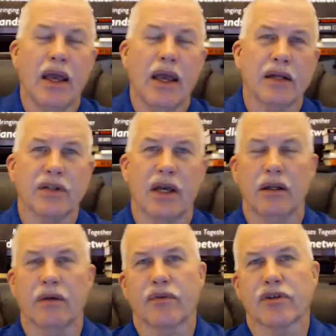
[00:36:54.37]
signed
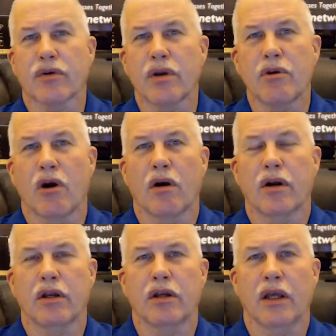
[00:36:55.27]
up for StreamYard,
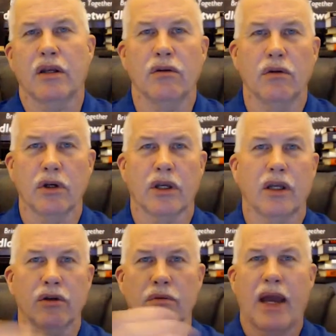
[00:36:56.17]
and you look in
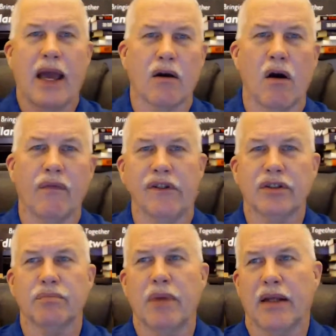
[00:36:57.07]
your back
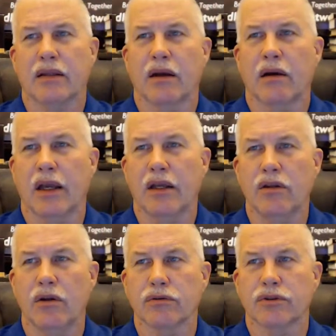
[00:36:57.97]
office back there and you
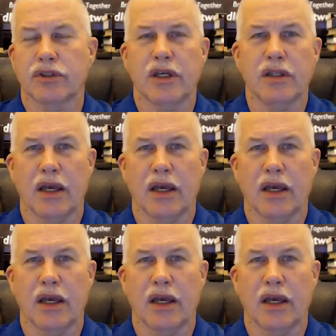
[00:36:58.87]
don't see